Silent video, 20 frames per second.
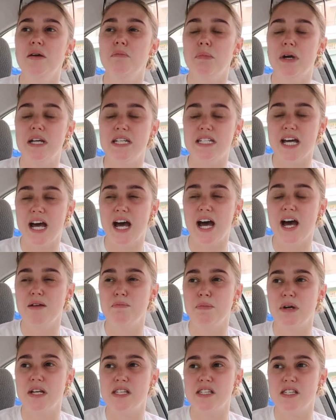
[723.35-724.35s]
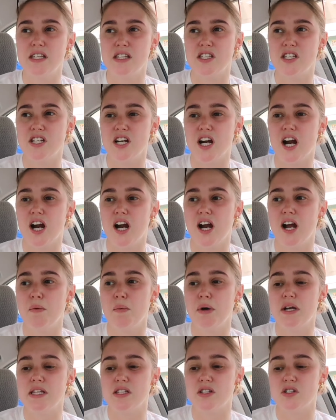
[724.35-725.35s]
My dad, my sister, and
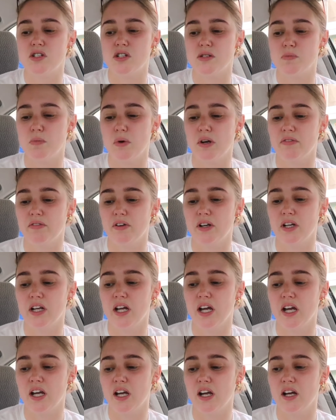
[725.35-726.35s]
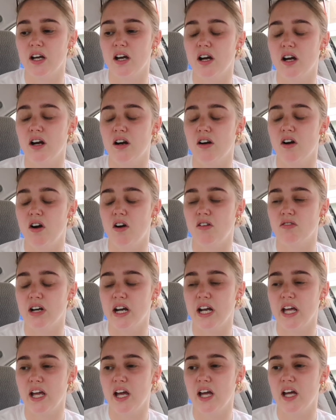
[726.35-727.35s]
my sister's boyfriend Nick are all
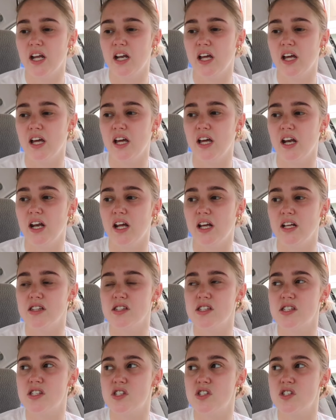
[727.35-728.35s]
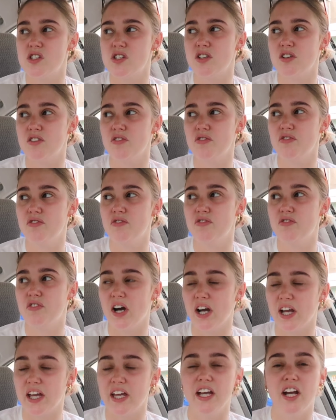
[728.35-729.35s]
running it. And it's
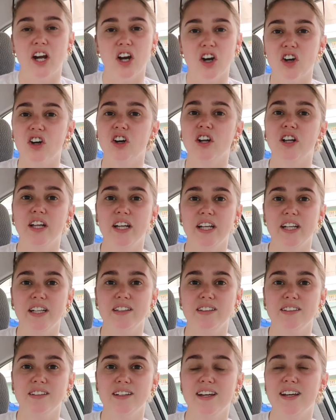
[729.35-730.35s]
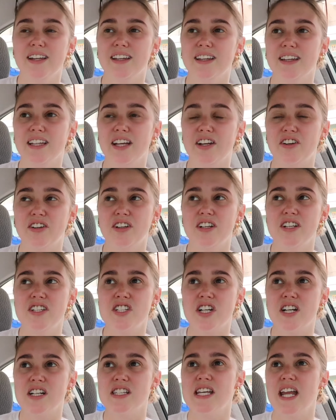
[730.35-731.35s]
fucking early. It literally
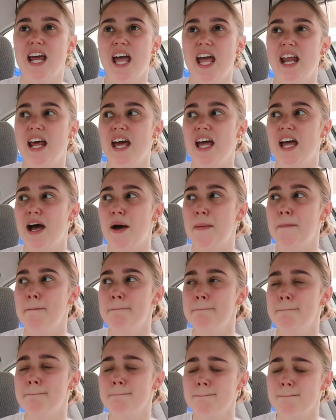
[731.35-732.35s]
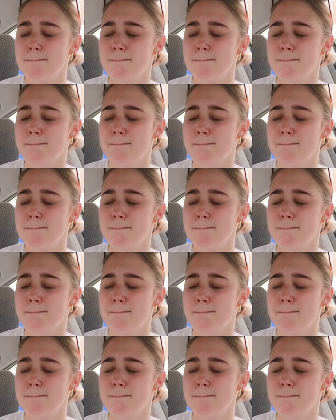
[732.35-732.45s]
starts at 8 AM